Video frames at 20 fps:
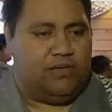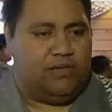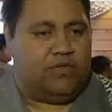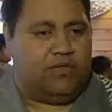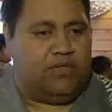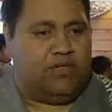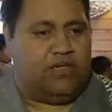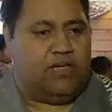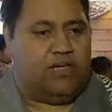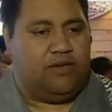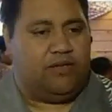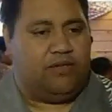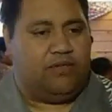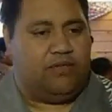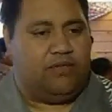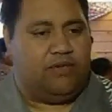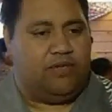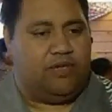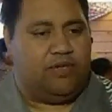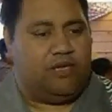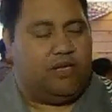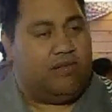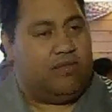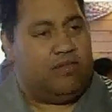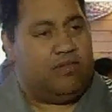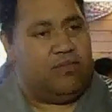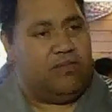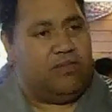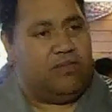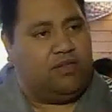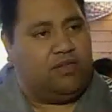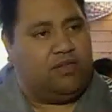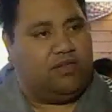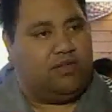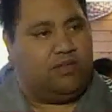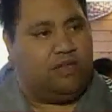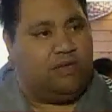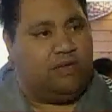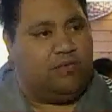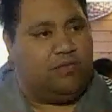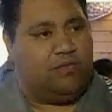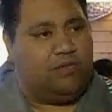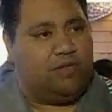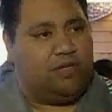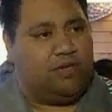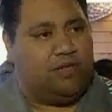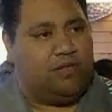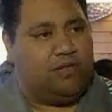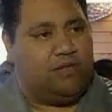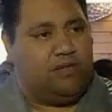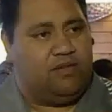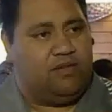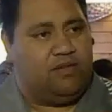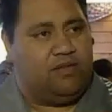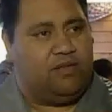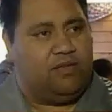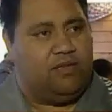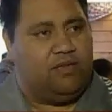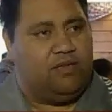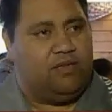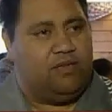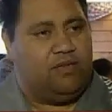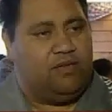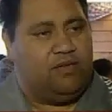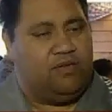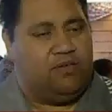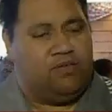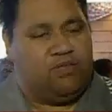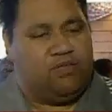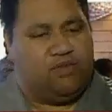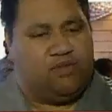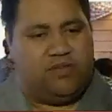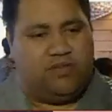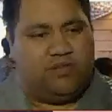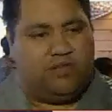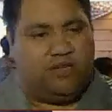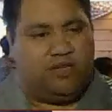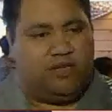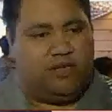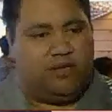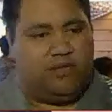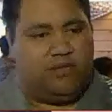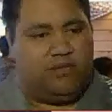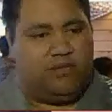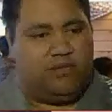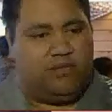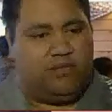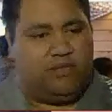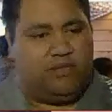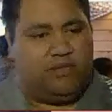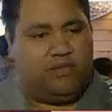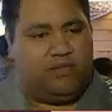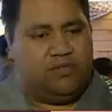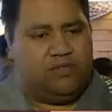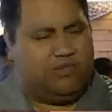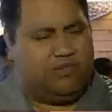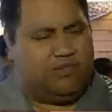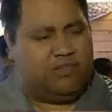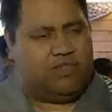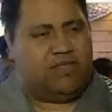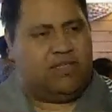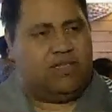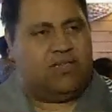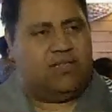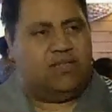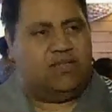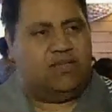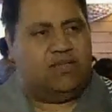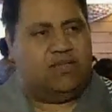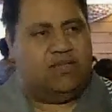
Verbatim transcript: Losing the uncle and cousins and nephews and nieces, which is um, devastating.